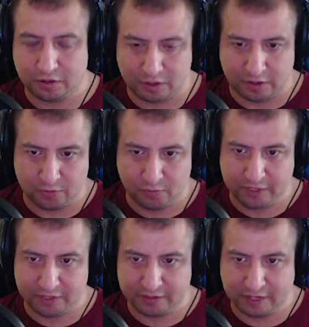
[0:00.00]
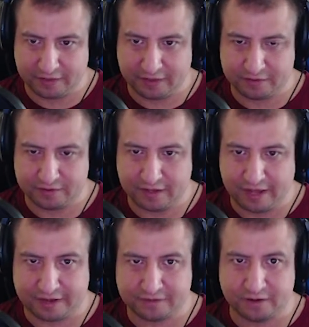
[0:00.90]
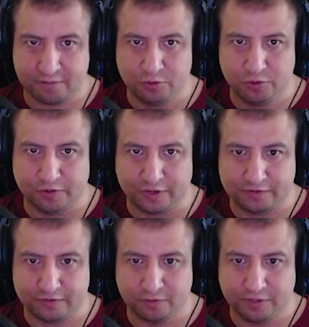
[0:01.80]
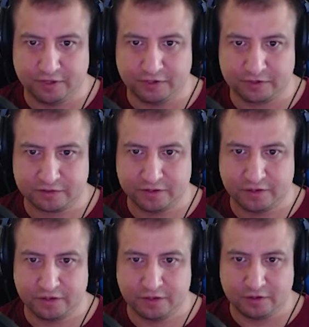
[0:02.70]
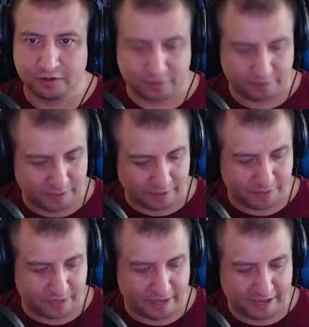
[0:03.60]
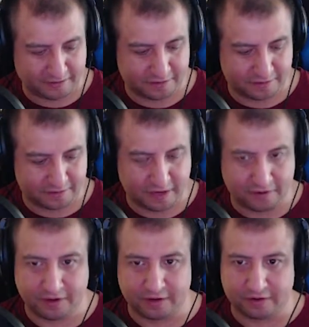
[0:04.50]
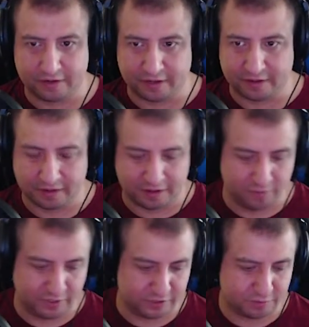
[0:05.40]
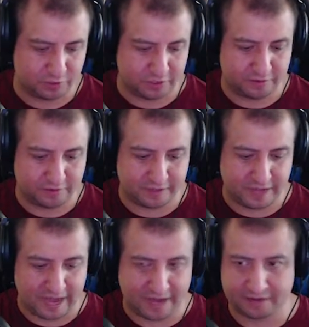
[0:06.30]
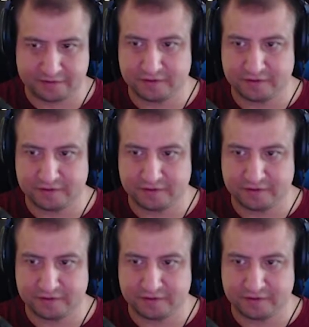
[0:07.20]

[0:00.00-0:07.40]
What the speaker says: we can take this text and move it. So we can just, I'm going to X this out here, like, and we can just put stacks.